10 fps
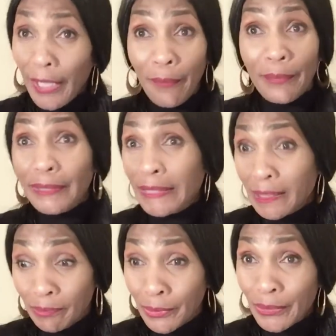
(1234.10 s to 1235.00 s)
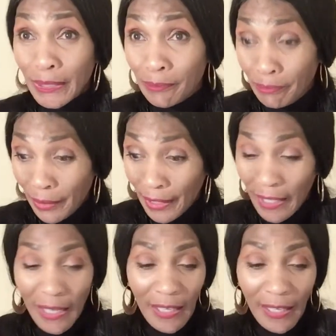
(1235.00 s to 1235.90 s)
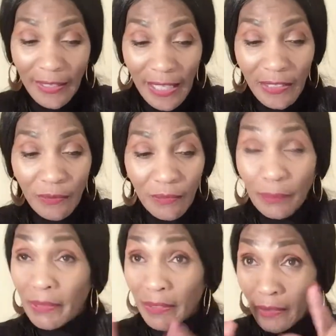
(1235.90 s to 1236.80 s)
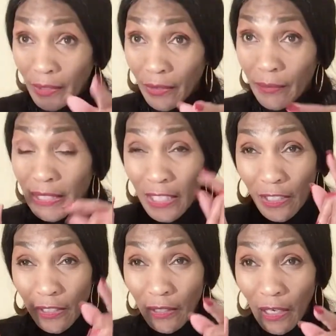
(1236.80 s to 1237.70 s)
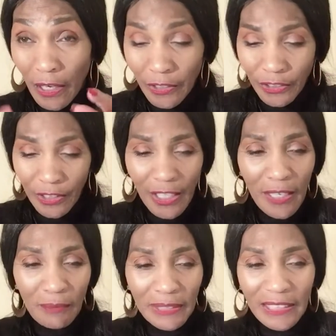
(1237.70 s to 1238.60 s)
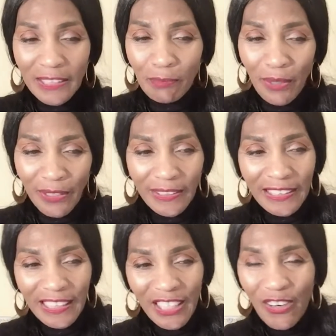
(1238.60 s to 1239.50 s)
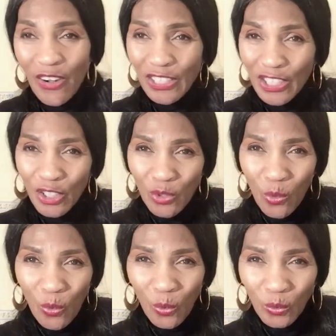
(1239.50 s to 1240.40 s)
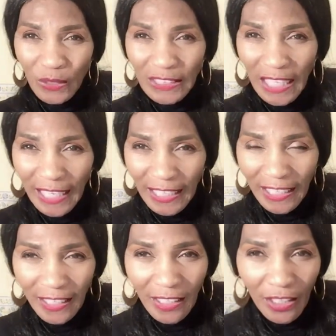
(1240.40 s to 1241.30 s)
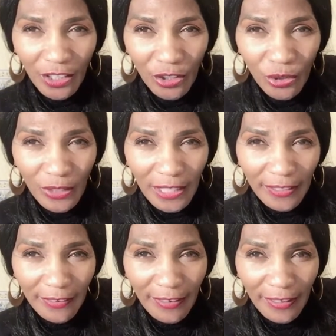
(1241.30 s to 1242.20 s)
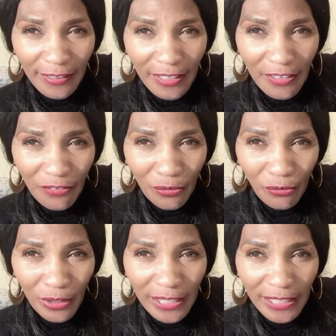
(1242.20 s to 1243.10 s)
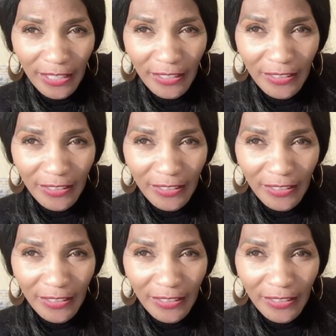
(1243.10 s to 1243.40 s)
it wasn't supposed to be. And that's, but the glitter was a little larger, but the sparkles in here are so tiny you cannot even really